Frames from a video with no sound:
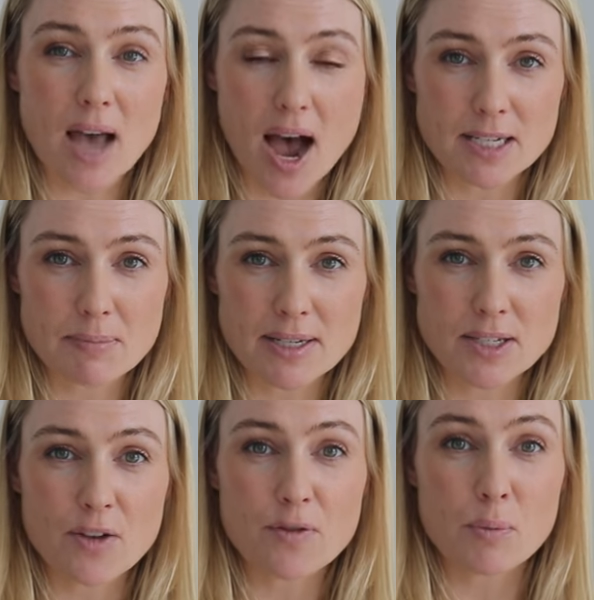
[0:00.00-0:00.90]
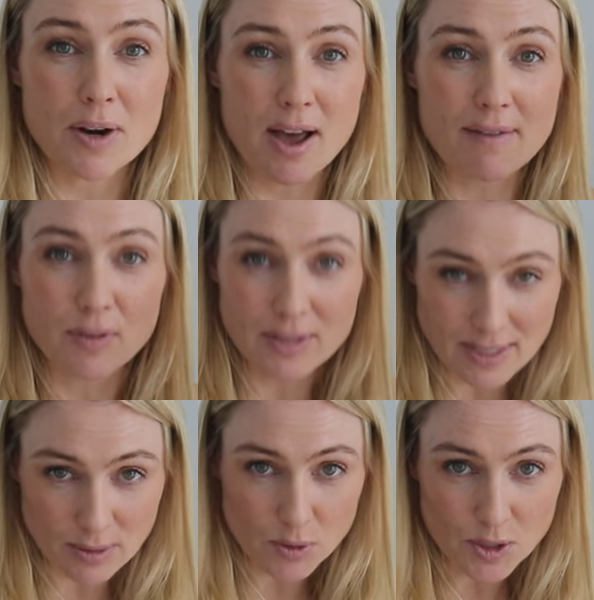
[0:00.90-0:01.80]
ask myself when
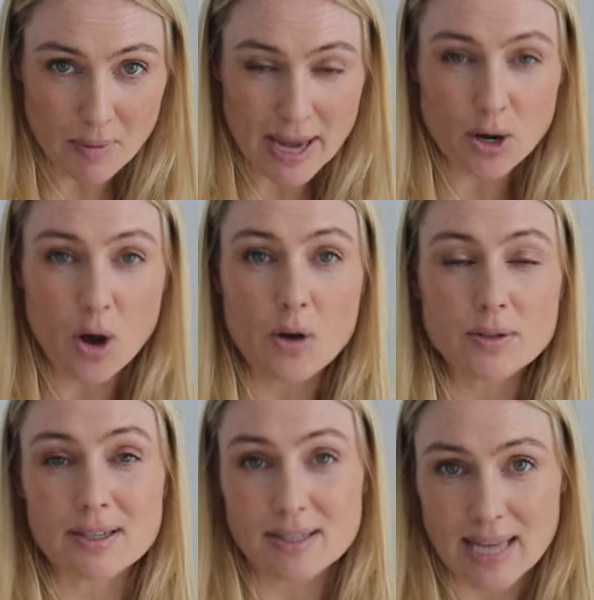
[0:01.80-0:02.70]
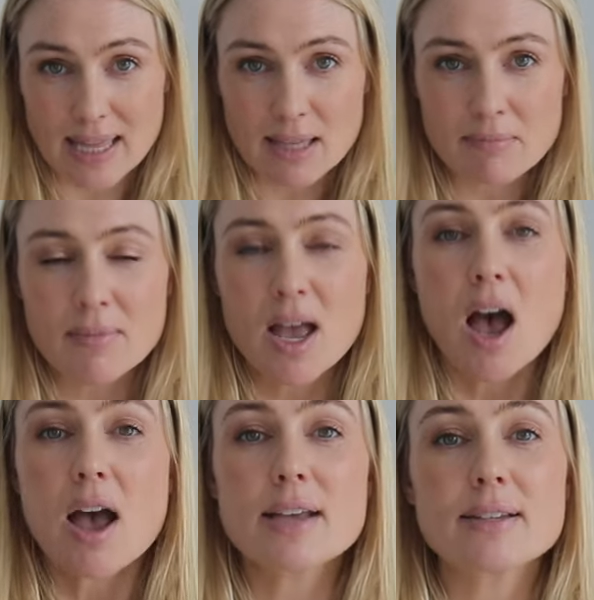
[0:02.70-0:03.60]
I've looked at my goals and set them
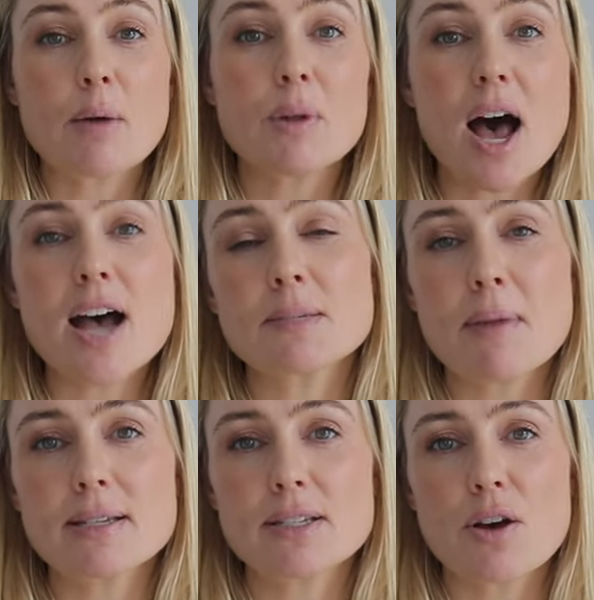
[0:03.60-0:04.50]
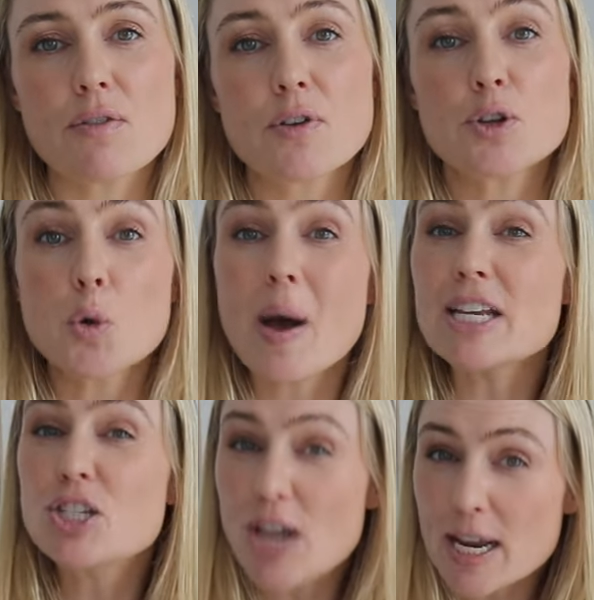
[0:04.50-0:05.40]
is I will ask myself, do
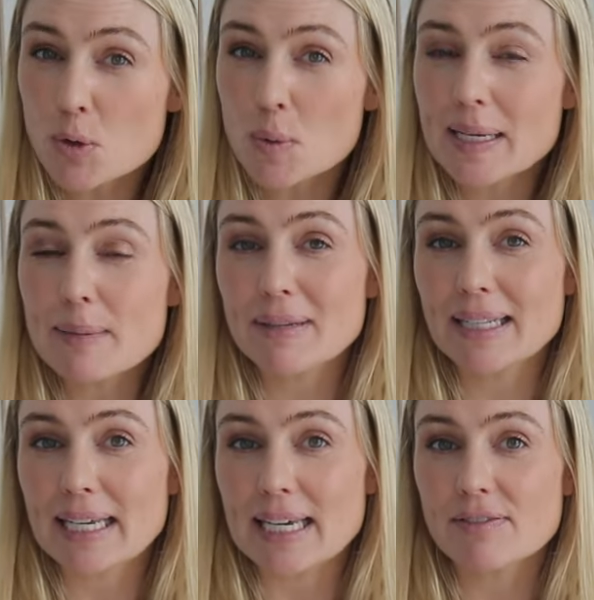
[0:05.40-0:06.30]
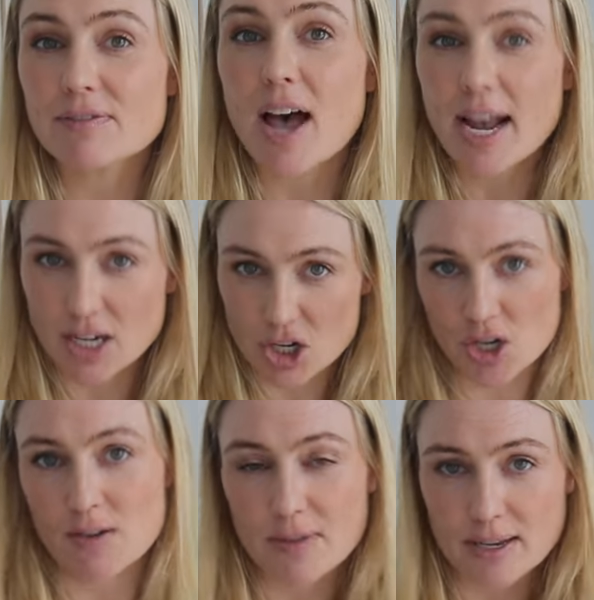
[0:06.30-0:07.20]
I genuinely believe I can
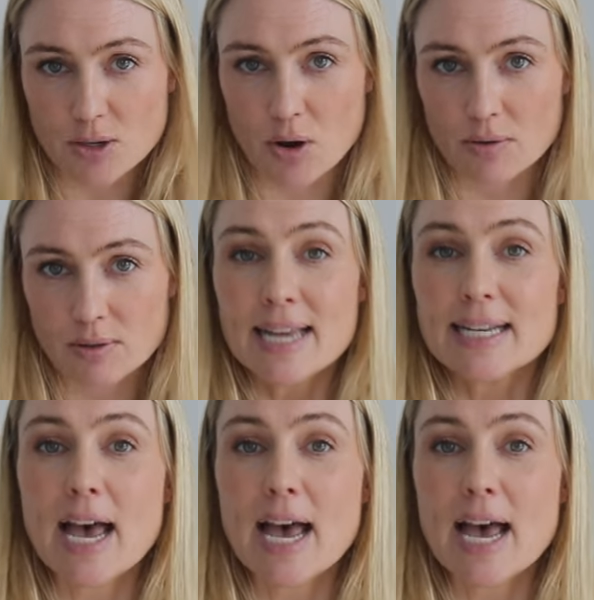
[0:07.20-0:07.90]
achieve these goals?